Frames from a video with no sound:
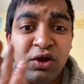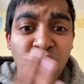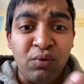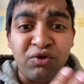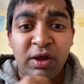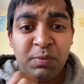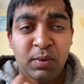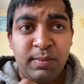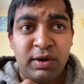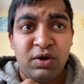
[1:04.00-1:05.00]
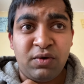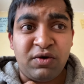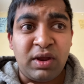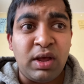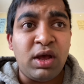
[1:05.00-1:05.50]
those type of women do it.
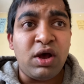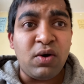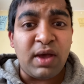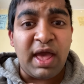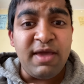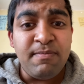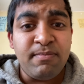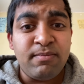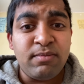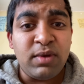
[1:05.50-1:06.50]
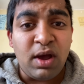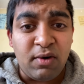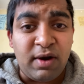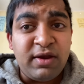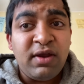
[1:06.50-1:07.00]
Okay?
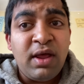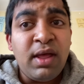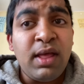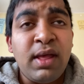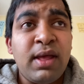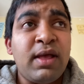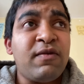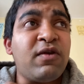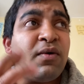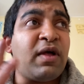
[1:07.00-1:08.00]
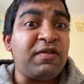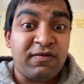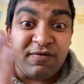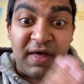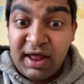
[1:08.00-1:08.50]
Alright? So that's
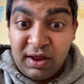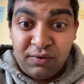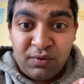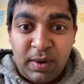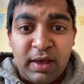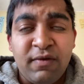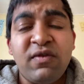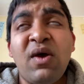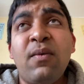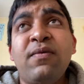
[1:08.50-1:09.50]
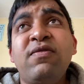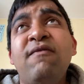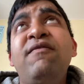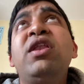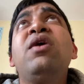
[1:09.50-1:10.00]
that out of the way. So the
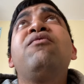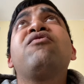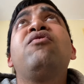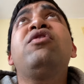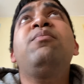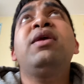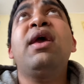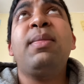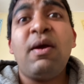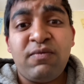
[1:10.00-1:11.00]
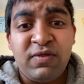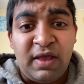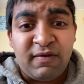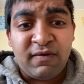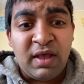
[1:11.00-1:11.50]
video is going to be about
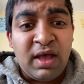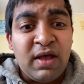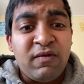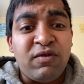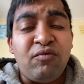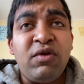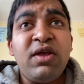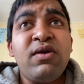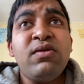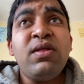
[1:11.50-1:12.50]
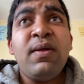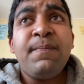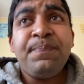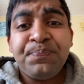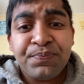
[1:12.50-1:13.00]
this. The real
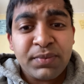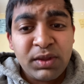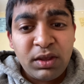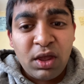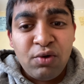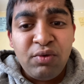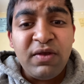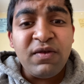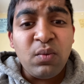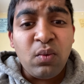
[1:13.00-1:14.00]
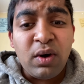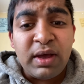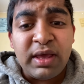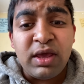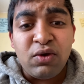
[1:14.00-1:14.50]
reason why
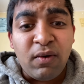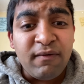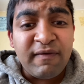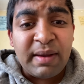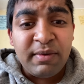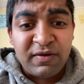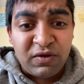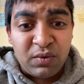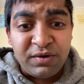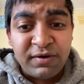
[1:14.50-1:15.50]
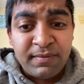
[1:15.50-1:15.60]
young families do it